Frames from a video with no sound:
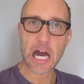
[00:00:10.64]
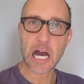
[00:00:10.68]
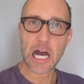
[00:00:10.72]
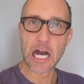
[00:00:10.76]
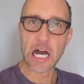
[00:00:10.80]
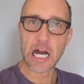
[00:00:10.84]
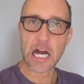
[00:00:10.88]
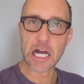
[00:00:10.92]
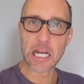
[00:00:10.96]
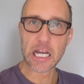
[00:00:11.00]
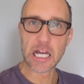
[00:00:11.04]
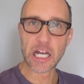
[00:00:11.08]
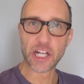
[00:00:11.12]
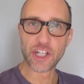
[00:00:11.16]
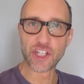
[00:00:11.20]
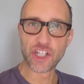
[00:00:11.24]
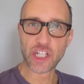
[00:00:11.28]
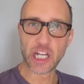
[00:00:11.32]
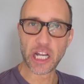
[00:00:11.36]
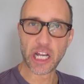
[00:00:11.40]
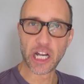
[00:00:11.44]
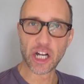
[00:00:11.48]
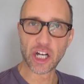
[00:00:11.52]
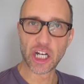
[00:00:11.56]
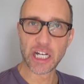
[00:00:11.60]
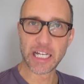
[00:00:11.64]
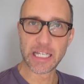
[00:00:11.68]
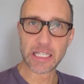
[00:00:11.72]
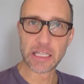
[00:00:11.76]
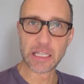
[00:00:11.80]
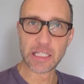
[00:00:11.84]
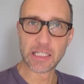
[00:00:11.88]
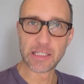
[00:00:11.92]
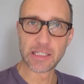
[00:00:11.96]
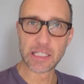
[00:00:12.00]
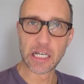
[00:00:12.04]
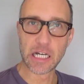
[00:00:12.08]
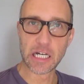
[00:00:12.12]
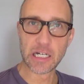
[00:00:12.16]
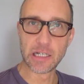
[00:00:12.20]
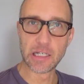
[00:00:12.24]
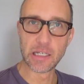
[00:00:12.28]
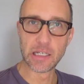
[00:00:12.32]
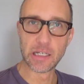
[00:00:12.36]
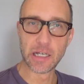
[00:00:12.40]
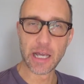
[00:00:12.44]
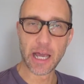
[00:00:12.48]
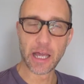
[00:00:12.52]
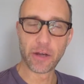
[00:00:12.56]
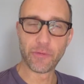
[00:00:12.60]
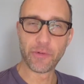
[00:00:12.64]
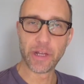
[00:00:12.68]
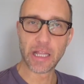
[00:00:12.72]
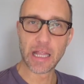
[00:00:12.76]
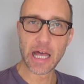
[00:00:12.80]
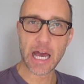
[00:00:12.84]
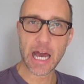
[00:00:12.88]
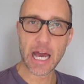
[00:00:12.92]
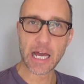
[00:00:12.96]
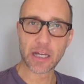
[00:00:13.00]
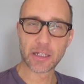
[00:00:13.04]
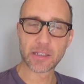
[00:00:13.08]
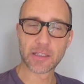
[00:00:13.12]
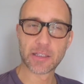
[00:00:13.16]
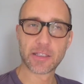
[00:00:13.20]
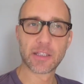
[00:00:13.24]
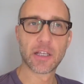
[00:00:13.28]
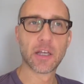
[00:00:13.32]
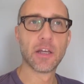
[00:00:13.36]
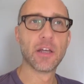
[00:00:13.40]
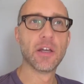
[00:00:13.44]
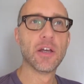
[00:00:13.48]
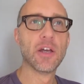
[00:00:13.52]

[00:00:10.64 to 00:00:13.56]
on a chair in the sun and relax.